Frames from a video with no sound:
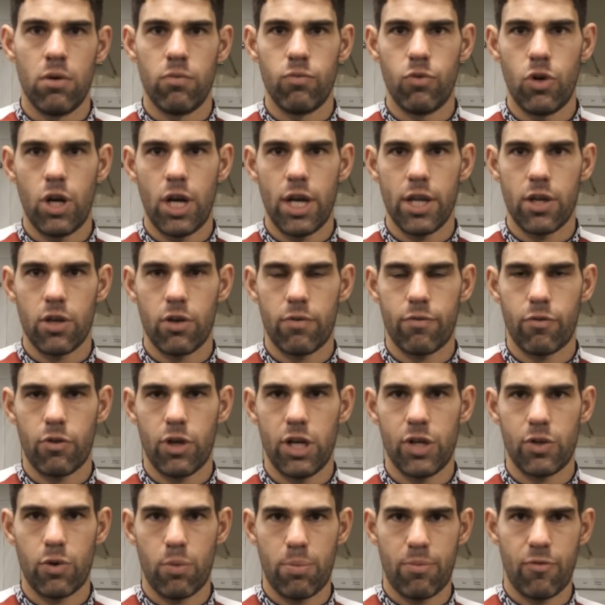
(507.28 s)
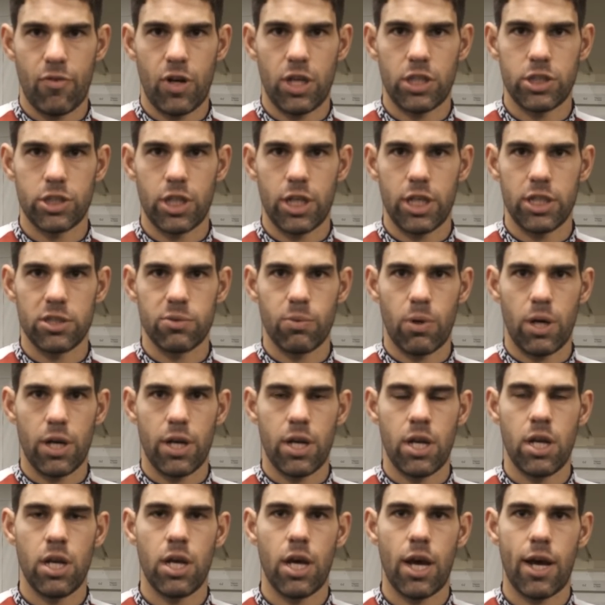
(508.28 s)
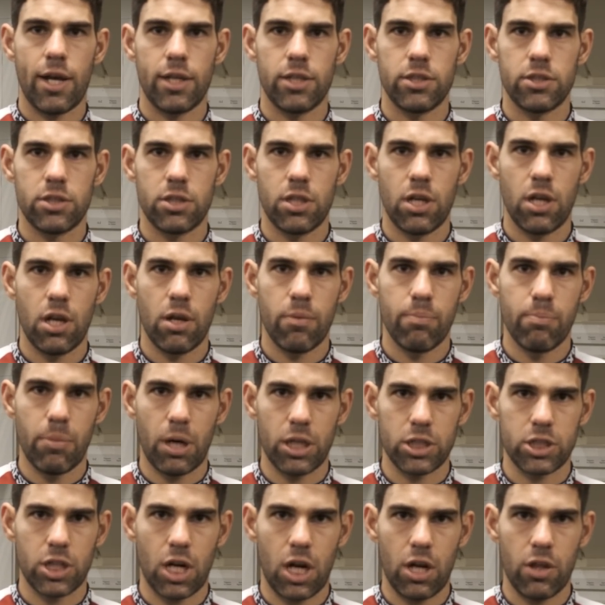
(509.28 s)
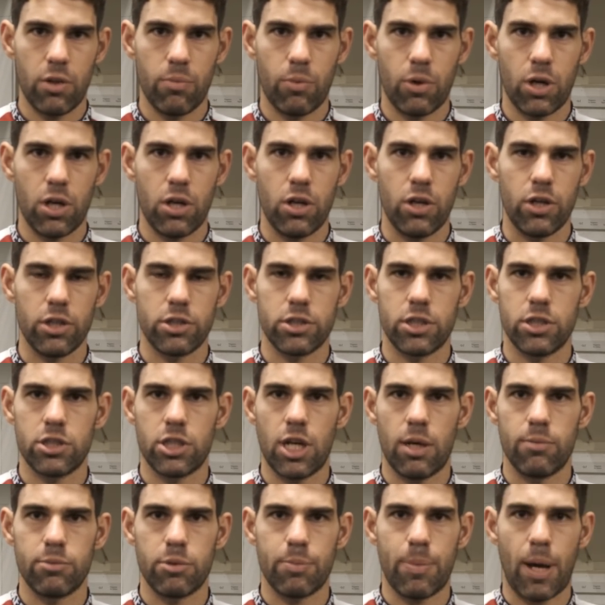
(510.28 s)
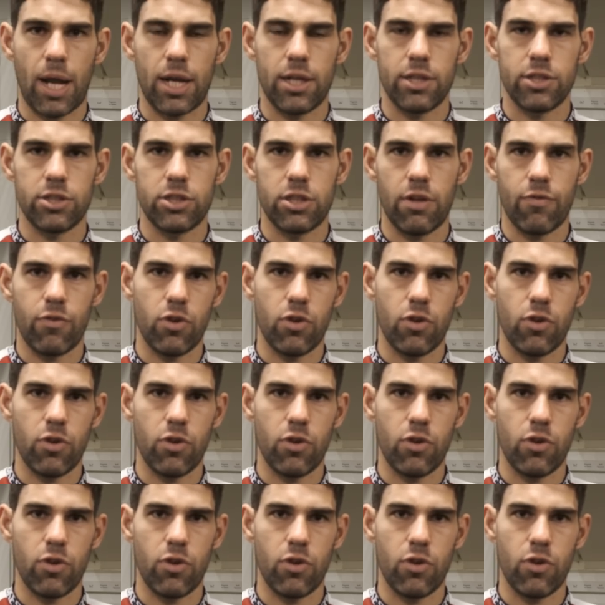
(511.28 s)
really good for injury prevention, this one, and much harder than what it looks in terms of balance.